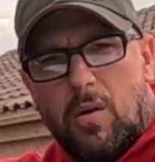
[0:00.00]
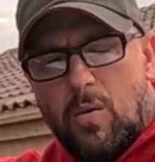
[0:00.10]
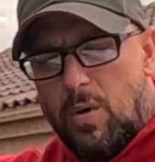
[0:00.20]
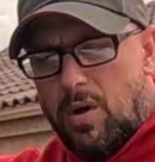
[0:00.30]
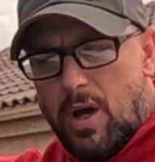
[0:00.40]

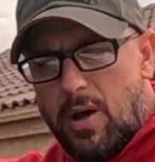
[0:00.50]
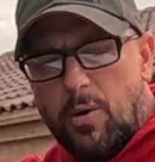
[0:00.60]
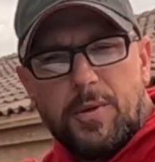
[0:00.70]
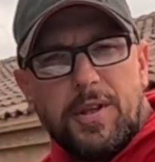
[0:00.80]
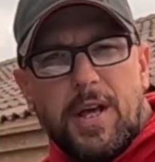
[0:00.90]
well, I
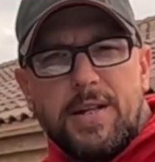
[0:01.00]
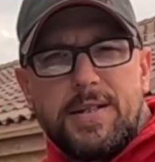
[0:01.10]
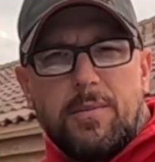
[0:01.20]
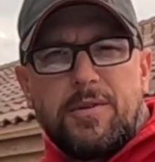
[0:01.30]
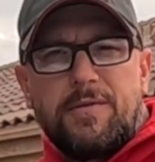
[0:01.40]
hope that that has
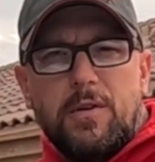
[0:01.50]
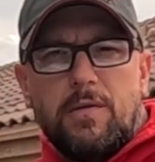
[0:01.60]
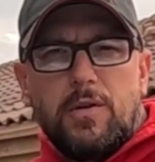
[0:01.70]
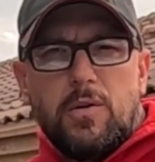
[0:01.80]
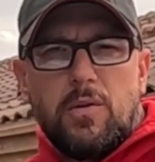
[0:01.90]
helped a few
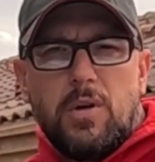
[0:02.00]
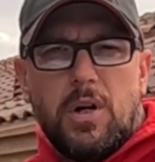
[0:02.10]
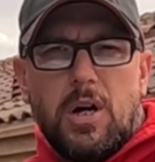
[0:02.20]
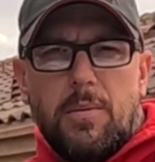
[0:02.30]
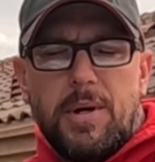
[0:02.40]
of you
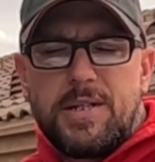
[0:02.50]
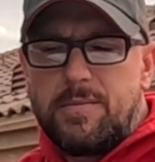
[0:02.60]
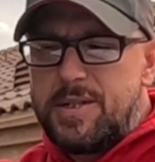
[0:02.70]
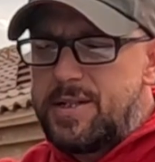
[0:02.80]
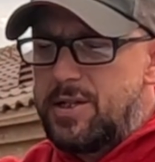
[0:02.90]
make
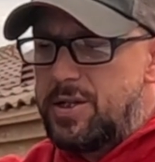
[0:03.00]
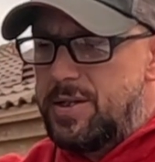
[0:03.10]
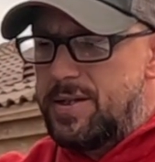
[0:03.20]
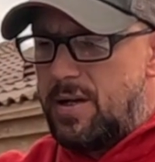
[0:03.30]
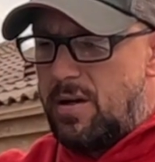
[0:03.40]
some
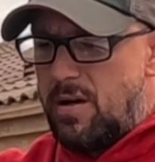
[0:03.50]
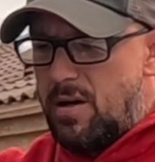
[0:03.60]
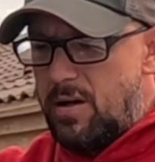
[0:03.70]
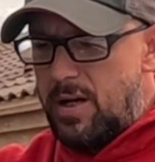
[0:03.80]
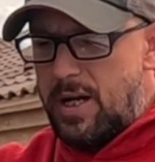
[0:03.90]
decisions
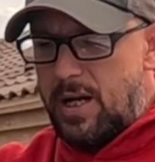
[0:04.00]
on